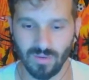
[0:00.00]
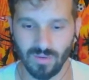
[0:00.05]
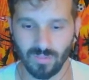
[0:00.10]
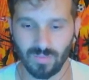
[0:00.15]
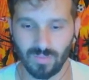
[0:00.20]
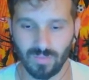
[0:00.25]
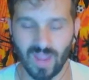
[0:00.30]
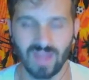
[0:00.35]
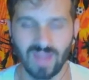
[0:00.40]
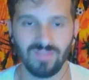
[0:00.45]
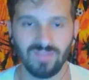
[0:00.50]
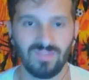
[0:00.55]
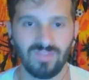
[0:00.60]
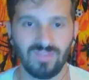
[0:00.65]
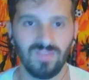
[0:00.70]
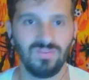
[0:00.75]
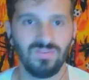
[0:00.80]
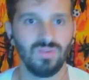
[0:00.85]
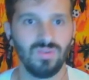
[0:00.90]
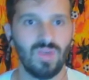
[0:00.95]
kind of
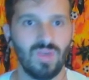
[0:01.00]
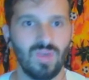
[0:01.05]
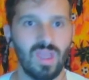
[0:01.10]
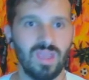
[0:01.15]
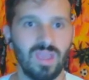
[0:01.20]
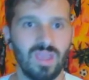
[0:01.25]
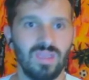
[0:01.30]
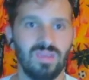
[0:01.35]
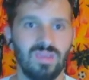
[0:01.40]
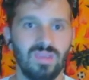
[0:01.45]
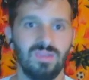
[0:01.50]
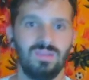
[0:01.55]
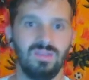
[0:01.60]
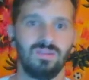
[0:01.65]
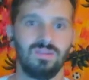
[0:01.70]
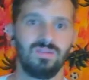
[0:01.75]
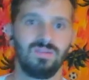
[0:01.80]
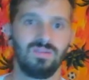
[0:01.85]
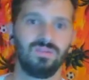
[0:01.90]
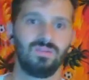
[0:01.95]
give you a
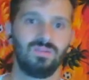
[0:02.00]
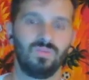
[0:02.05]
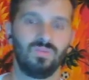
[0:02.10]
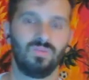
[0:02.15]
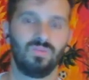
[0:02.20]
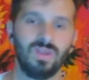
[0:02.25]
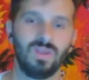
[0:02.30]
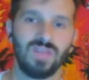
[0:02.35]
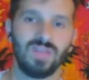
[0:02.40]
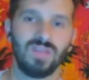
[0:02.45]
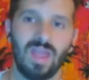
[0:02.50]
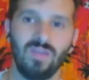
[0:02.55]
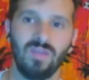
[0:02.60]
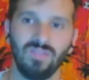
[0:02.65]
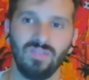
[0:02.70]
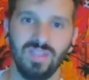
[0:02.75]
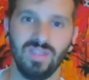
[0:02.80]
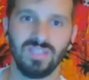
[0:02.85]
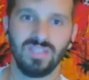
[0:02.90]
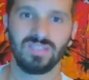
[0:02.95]

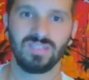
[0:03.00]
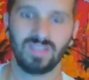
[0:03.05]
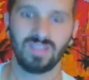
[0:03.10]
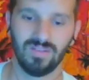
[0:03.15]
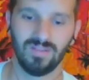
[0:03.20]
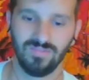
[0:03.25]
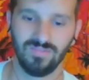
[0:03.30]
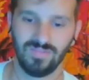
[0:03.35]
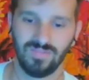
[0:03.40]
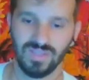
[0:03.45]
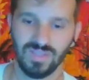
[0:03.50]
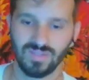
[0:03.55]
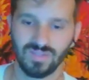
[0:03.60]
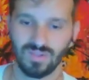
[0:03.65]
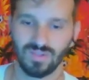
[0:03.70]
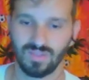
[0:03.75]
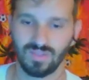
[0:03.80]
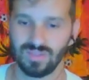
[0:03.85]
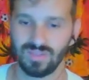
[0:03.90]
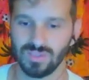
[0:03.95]
rundown list of these
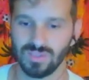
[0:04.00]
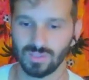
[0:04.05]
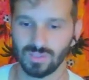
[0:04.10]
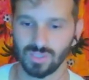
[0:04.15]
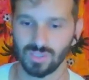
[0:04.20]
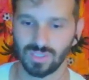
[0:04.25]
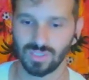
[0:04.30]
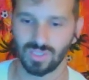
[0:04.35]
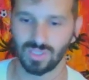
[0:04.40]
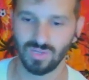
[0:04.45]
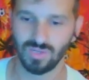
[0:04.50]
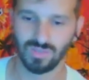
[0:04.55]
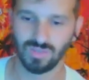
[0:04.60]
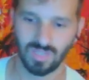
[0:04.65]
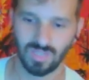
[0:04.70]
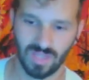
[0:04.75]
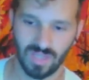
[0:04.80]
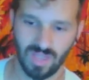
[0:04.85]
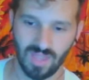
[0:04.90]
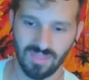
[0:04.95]
are the things you should do
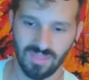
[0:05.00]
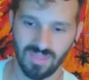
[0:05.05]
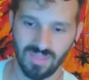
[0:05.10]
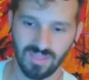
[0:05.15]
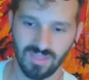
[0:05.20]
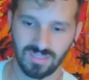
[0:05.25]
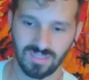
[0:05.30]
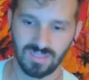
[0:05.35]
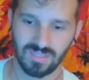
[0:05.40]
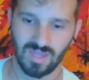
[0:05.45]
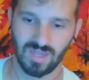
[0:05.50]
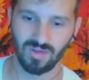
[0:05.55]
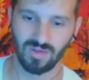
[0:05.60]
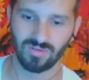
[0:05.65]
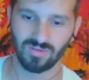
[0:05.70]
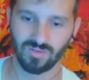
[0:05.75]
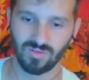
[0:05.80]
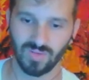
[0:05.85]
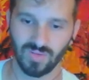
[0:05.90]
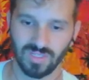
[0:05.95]
to get this
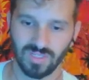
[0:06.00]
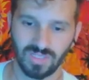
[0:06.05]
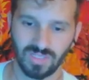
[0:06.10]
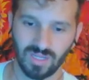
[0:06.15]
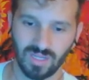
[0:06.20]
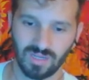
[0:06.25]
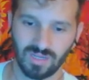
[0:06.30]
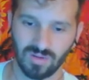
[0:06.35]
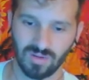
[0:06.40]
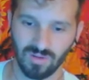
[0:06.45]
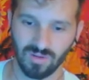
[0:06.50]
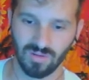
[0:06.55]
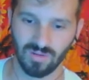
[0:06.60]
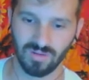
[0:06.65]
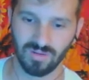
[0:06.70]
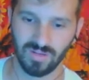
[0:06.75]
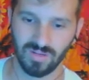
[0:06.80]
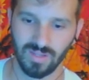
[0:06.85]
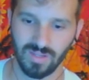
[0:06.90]
characteristic or,